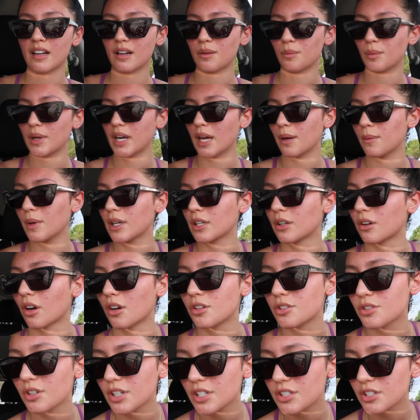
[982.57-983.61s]
When I went
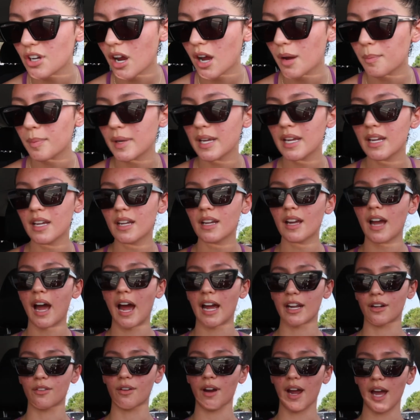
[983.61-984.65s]
grocery shopping,
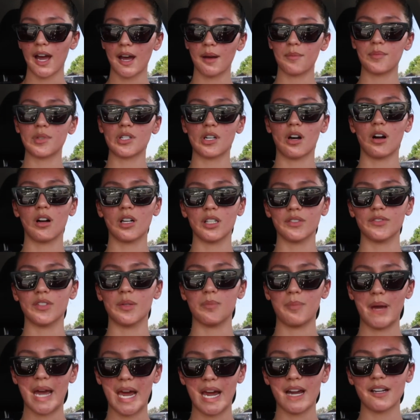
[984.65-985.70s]
I grabbed all of the
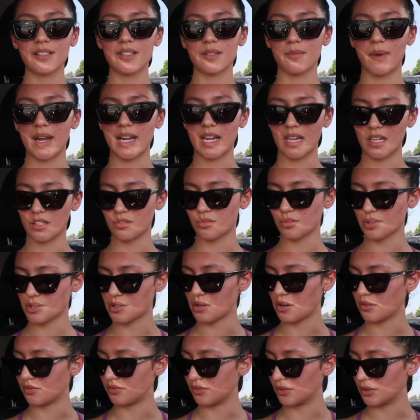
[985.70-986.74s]
bags and my hands were
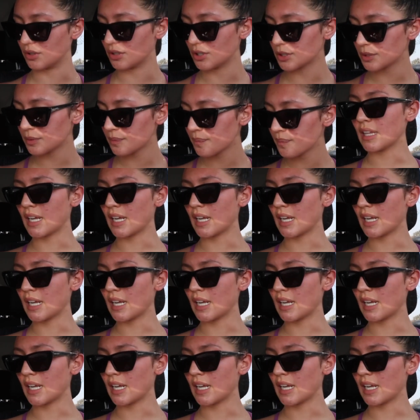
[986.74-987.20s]
so full